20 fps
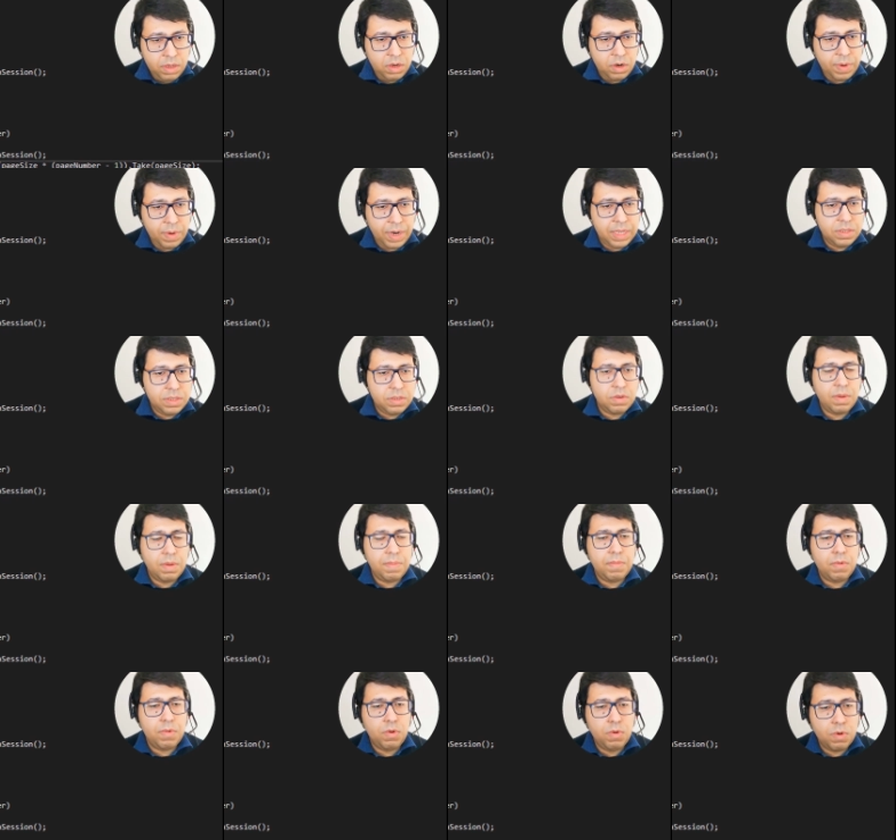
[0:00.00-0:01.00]
All right, so
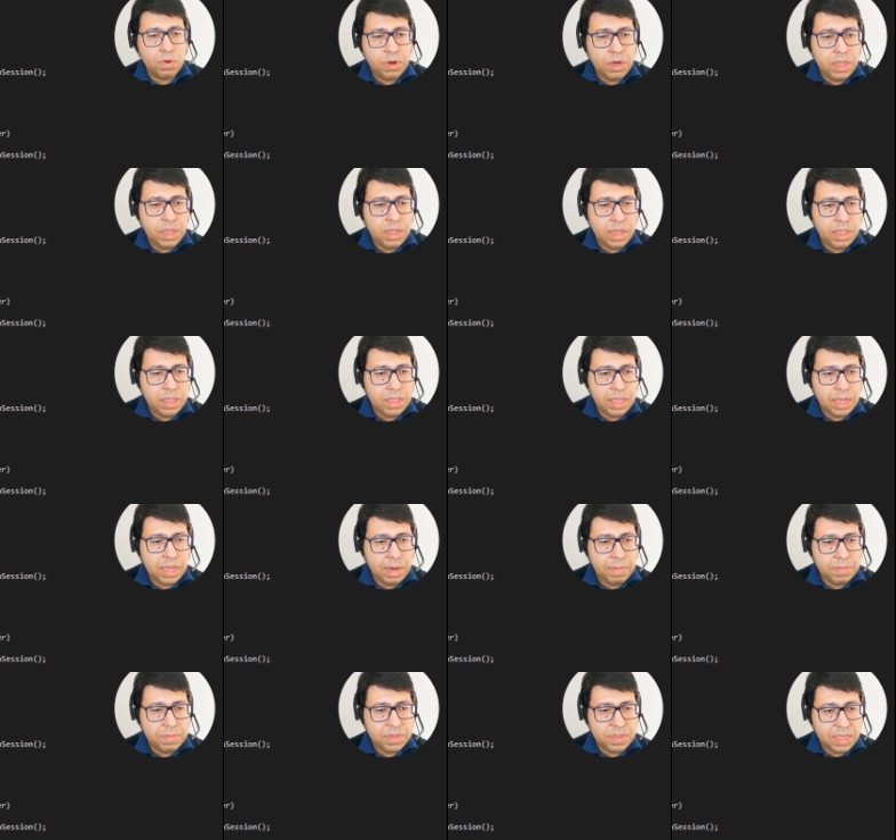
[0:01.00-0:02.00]
I'm query, then
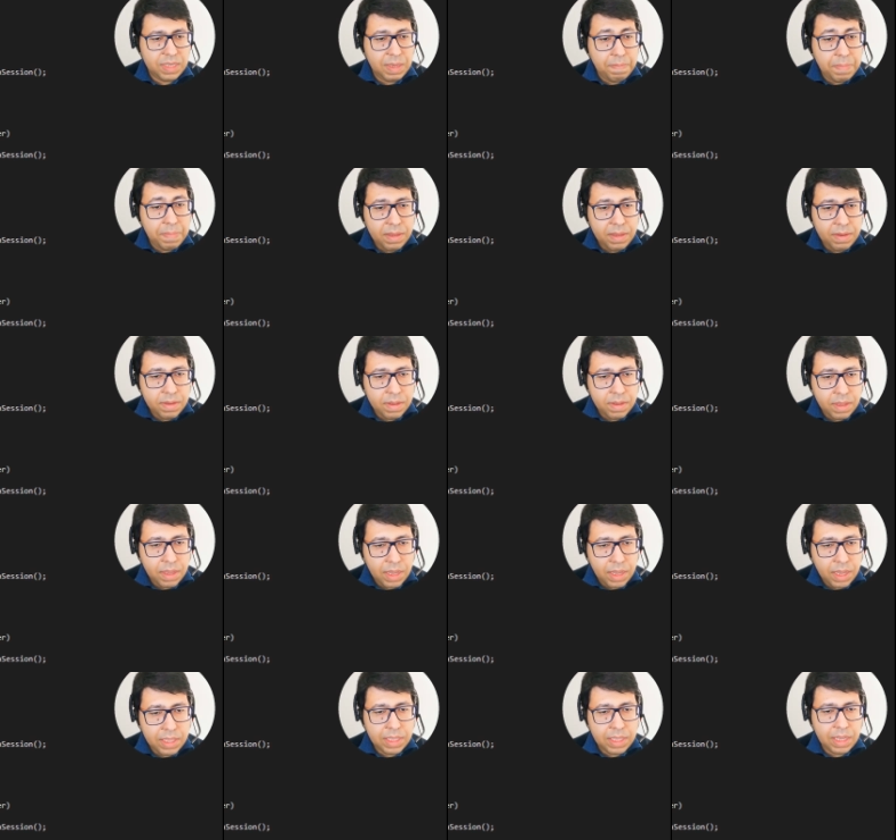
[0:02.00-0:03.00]
I'm skipping,
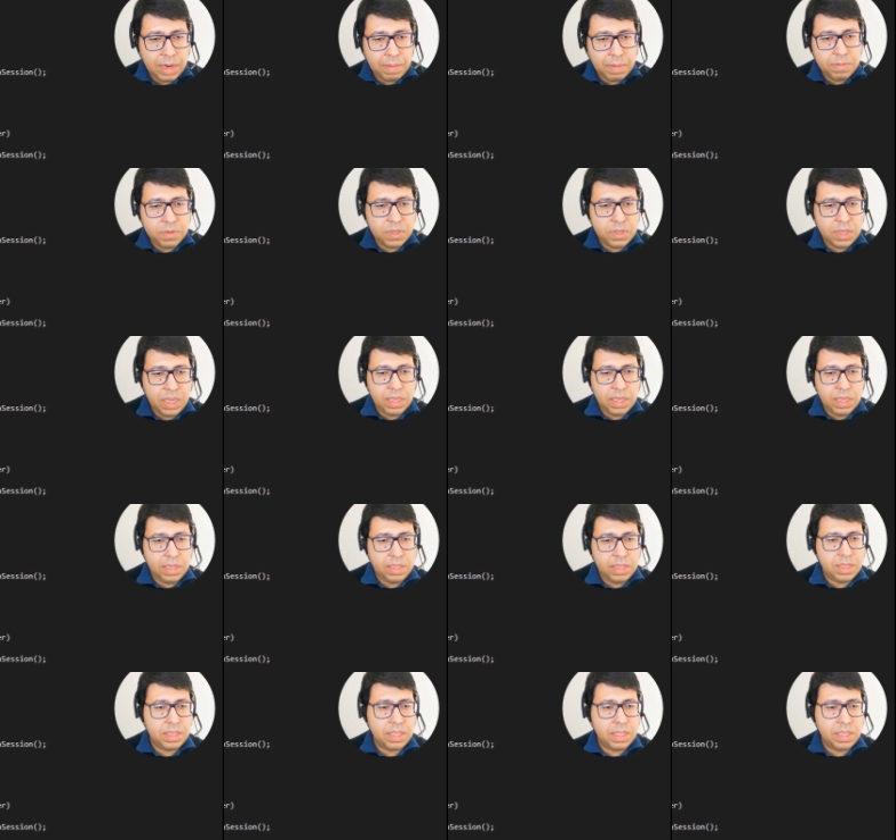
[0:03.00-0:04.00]
and then I'm
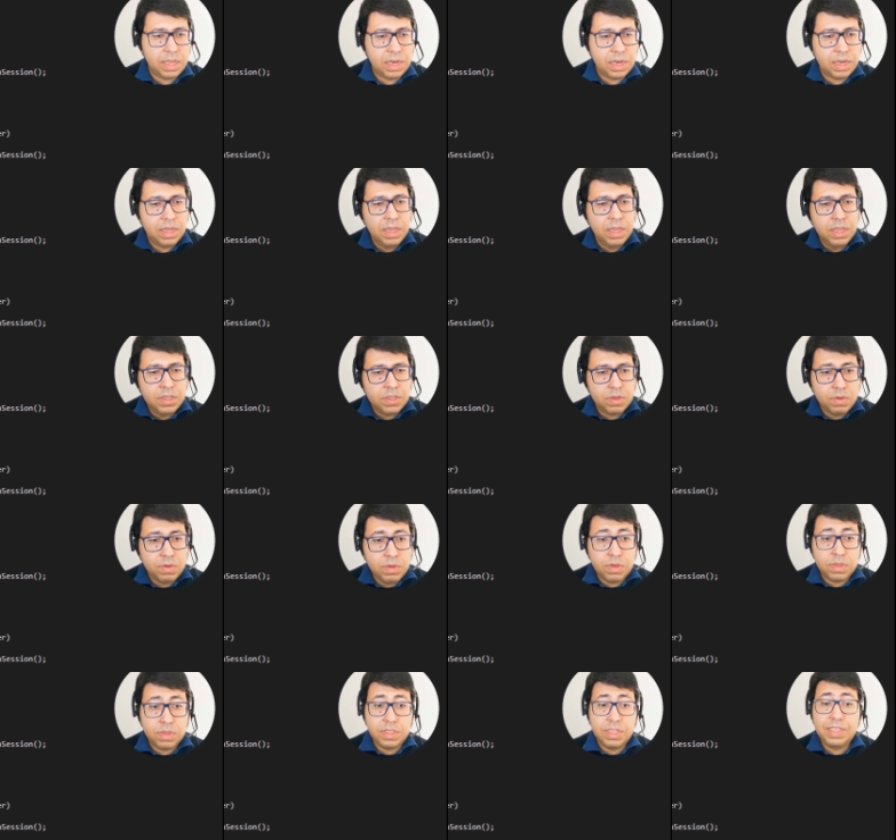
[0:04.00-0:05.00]
taking the data. So
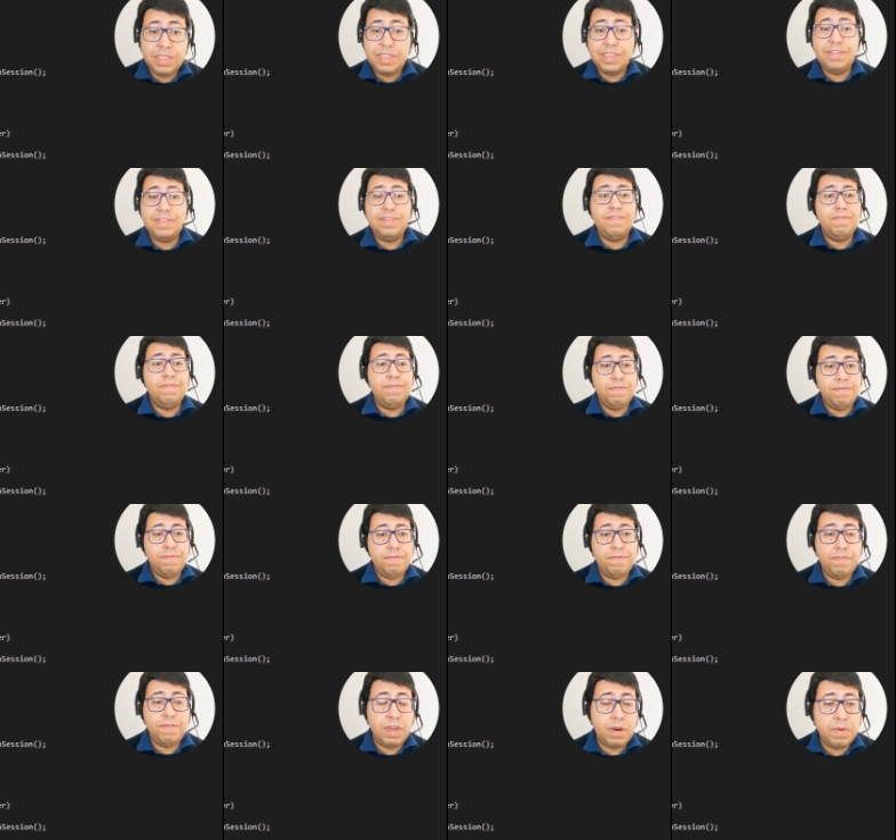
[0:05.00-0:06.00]
look, this is
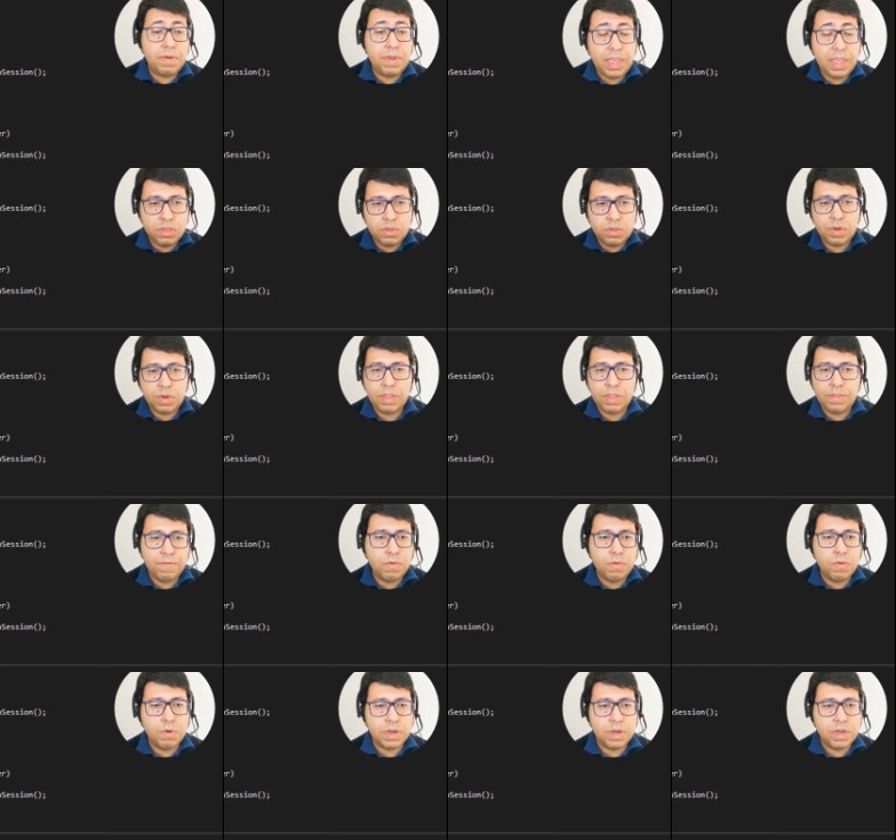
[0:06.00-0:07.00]
very
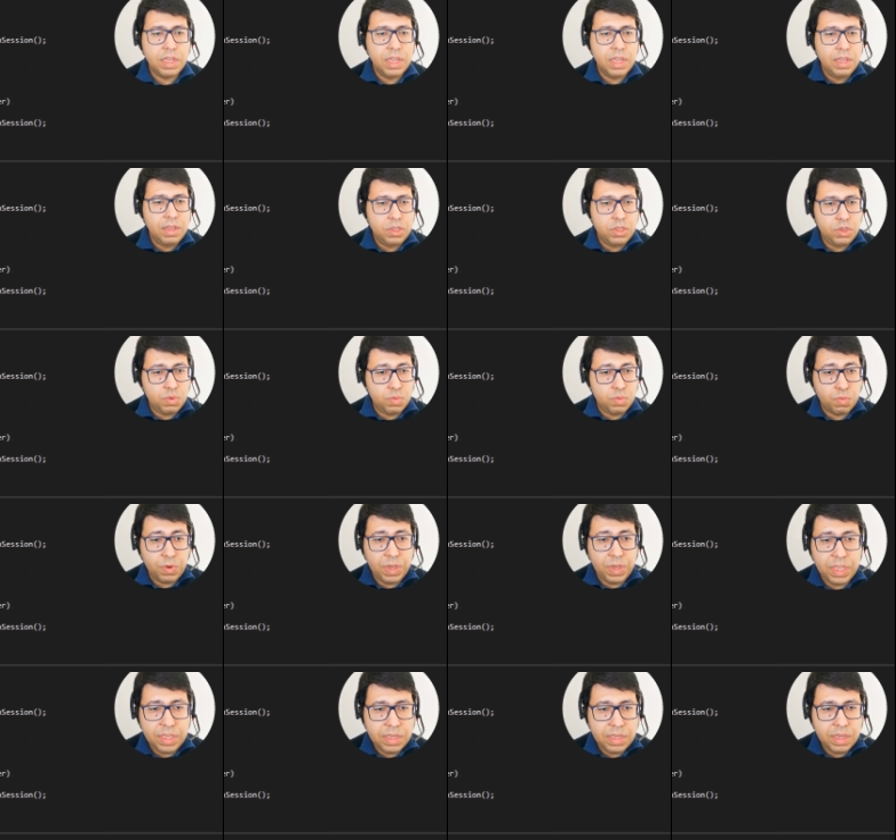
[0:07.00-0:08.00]
straightforward to
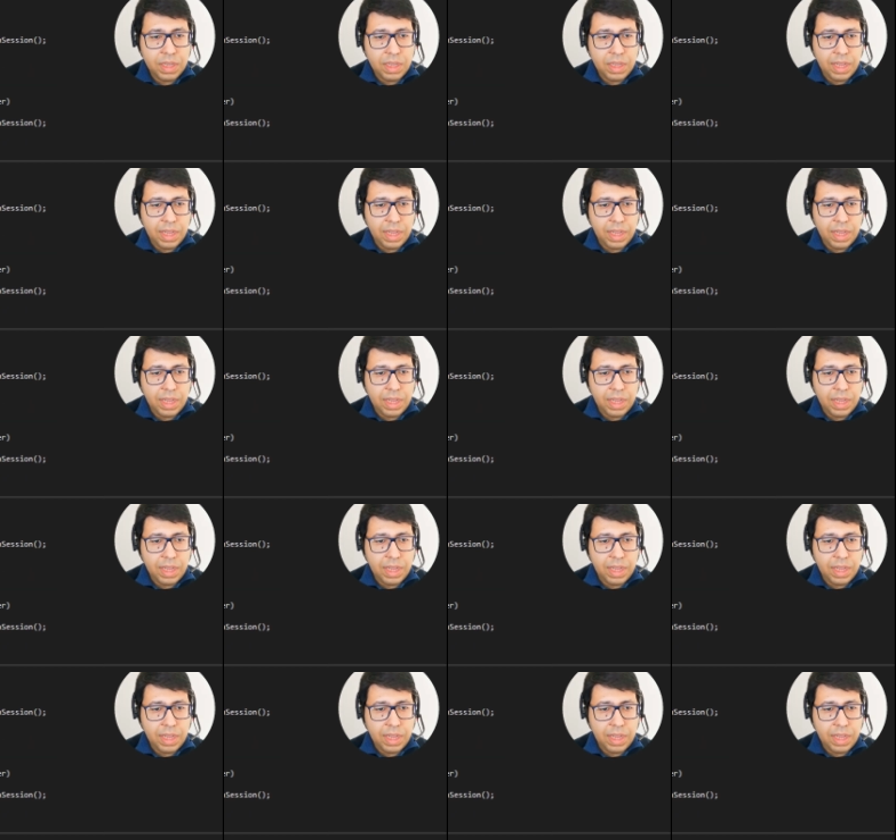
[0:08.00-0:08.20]
read